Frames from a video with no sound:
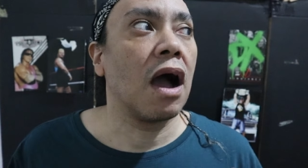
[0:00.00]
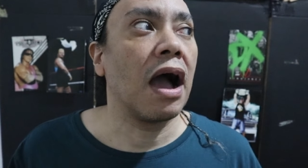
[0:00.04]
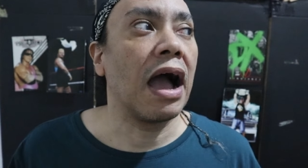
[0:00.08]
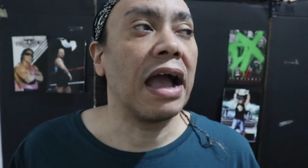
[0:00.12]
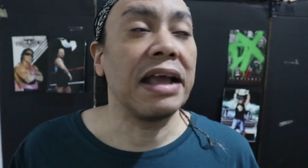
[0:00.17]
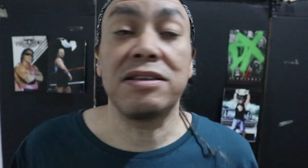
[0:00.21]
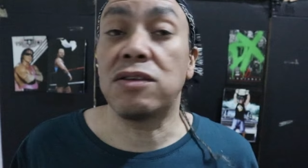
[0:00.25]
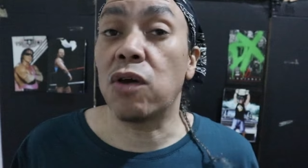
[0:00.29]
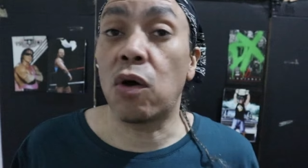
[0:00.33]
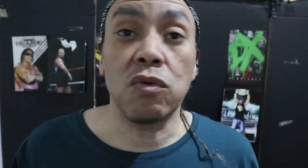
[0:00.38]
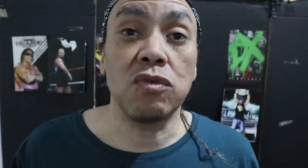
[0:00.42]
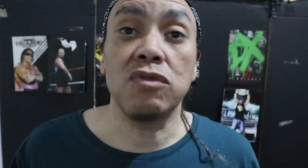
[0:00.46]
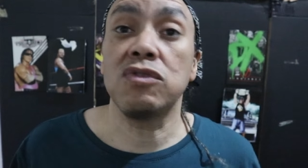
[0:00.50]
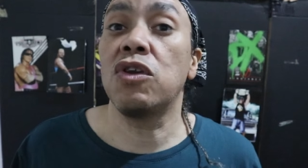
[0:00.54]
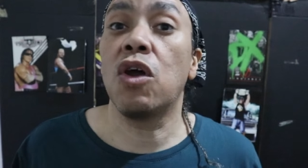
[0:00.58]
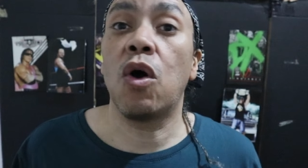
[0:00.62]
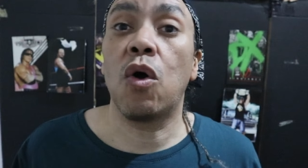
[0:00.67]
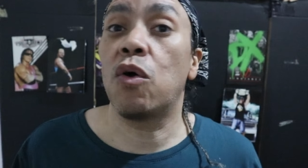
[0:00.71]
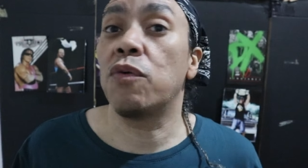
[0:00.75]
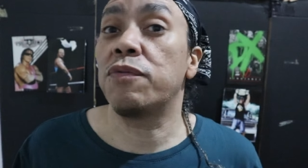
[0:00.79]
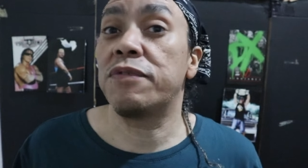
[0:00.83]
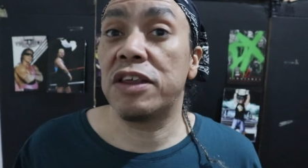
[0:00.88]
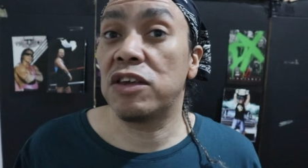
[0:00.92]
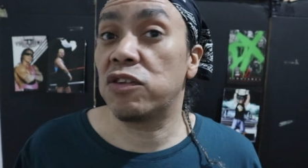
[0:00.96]
I don't
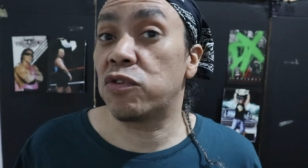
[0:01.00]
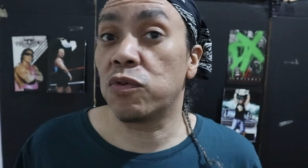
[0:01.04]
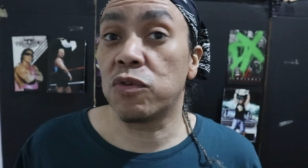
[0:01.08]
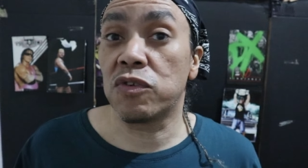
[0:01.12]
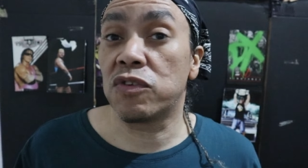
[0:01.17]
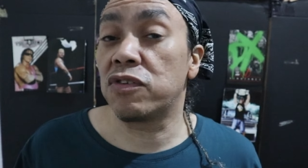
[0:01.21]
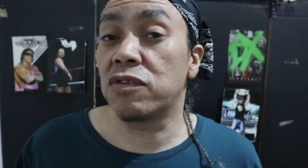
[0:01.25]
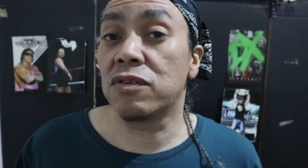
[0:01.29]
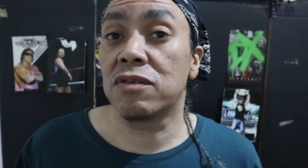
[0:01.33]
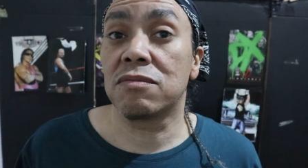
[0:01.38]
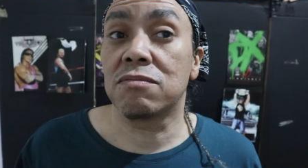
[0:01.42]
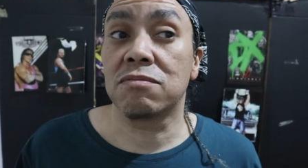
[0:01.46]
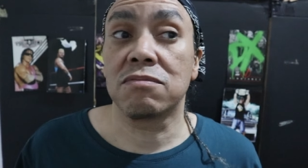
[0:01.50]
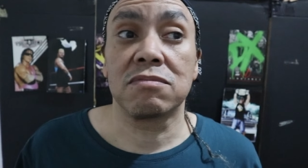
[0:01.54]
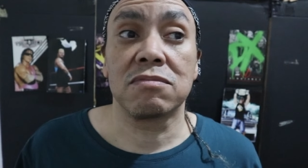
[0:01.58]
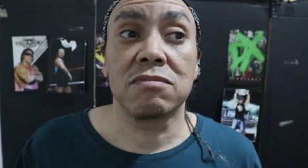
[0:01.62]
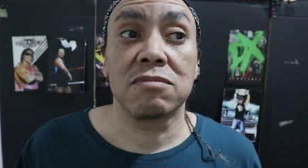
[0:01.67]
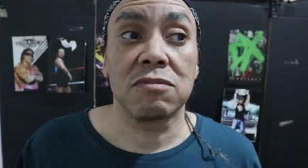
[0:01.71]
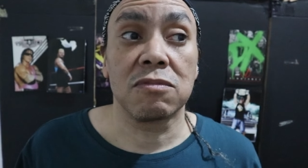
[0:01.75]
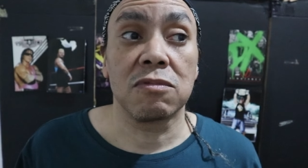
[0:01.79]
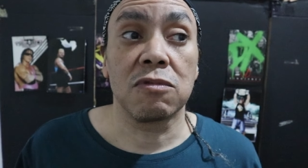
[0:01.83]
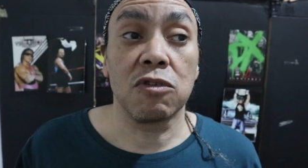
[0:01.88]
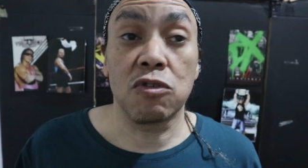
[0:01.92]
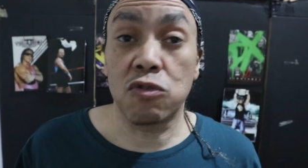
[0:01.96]
know if this was
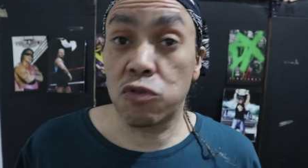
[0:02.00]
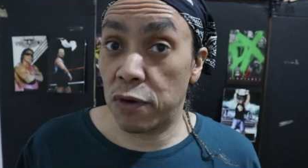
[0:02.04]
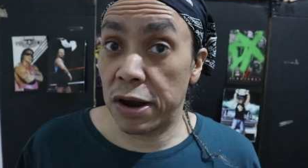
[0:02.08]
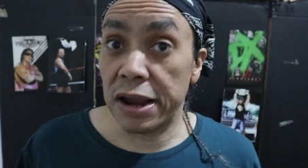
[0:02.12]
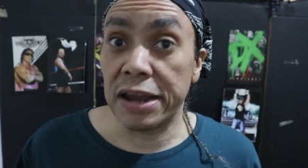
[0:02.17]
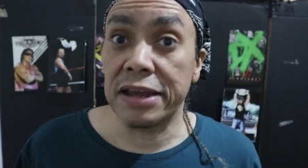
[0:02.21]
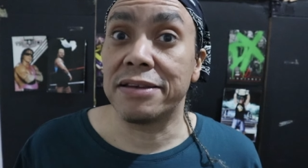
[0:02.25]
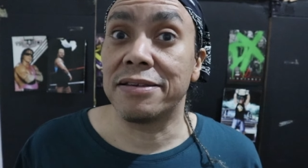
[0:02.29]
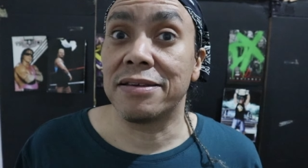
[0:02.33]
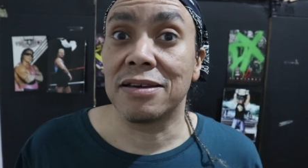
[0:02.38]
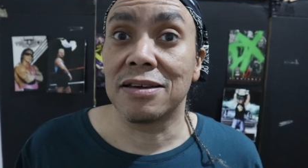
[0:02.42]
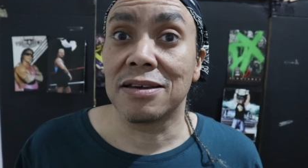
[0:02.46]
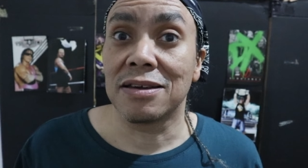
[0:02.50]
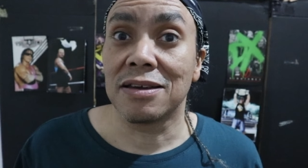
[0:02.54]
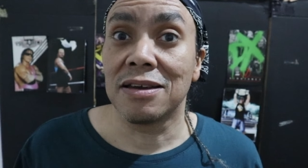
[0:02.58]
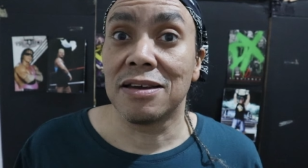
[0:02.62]
great.